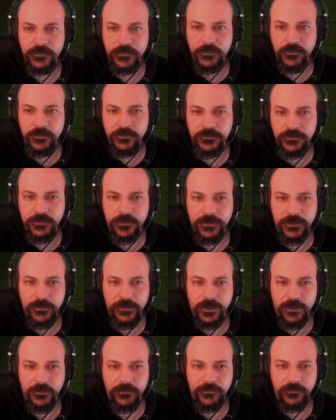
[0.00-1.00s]
So here we
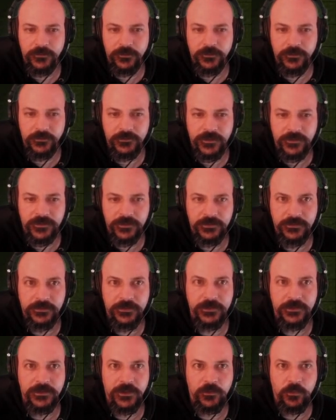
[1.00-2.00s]
go. We're attacking
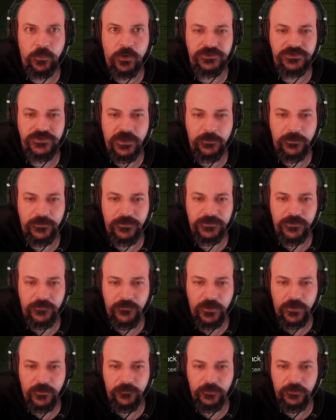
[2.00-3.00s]
the watchtower with this
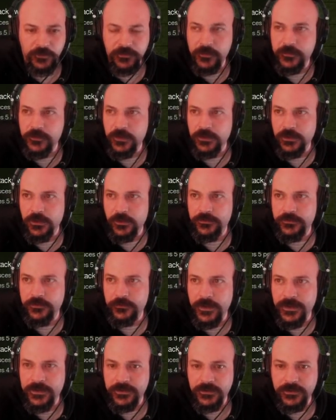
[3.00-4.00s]
combined force. We've got loads of
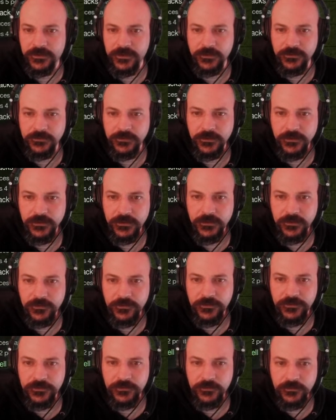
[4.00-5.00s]
men here now.
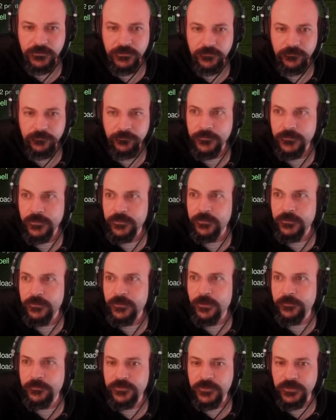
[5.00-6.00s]

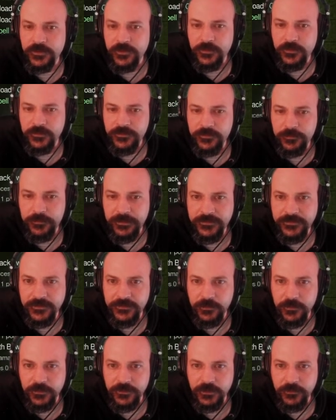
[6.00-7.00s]
I'm just going to speed
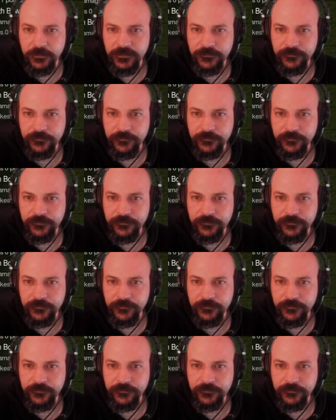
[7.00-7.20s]
this one up.